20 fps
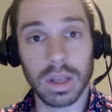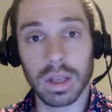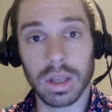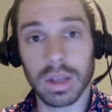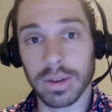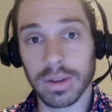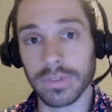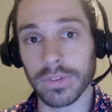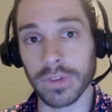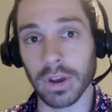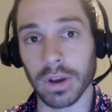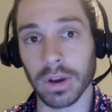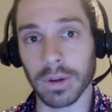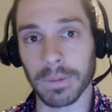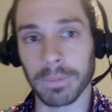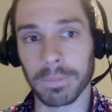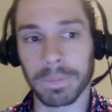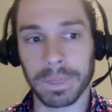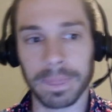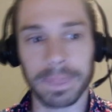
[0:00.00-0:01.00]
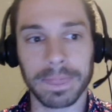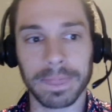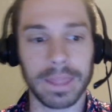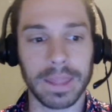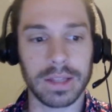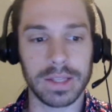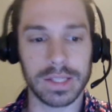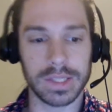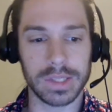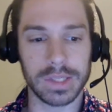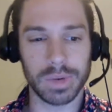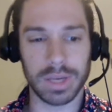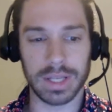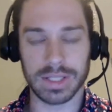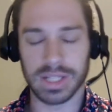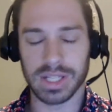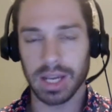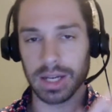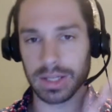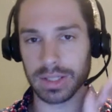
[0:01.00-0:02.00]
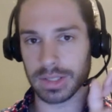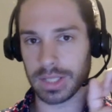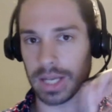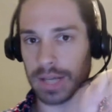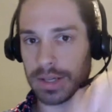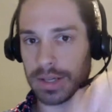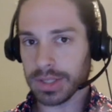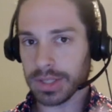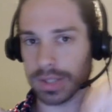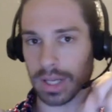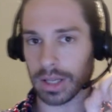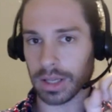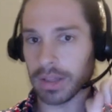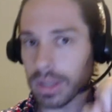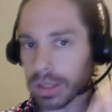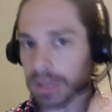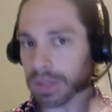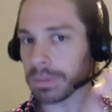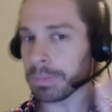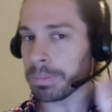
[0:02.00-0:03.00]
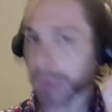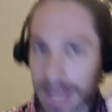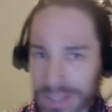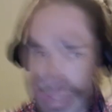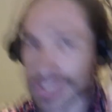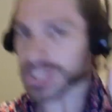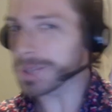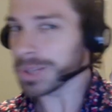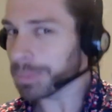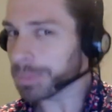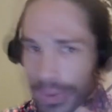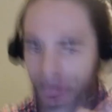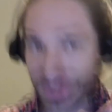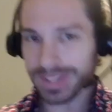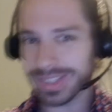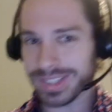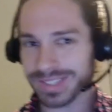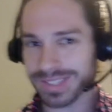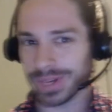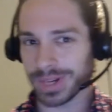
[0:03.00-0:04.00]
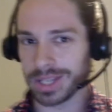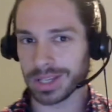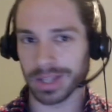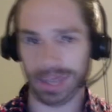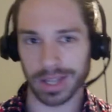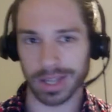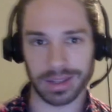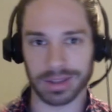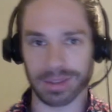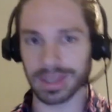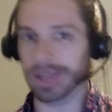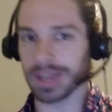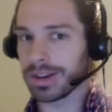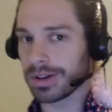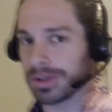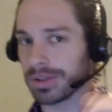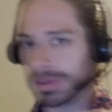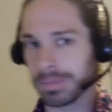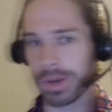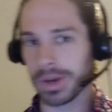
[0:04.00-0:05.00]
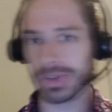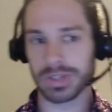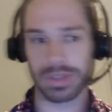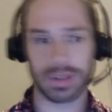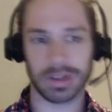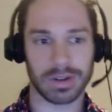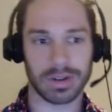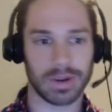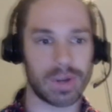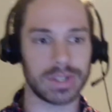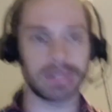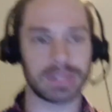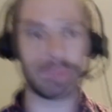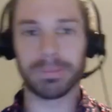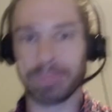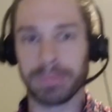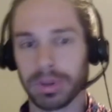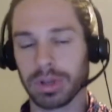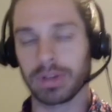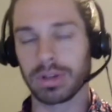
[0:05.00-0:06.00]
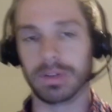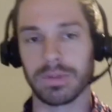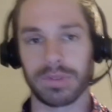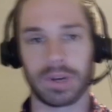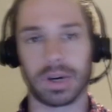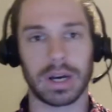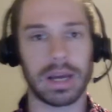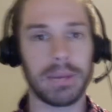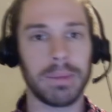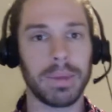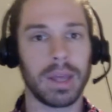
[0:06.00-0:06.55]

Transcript: So this is where text is like little punchy points where you like get a good emotion across and put a good vibe.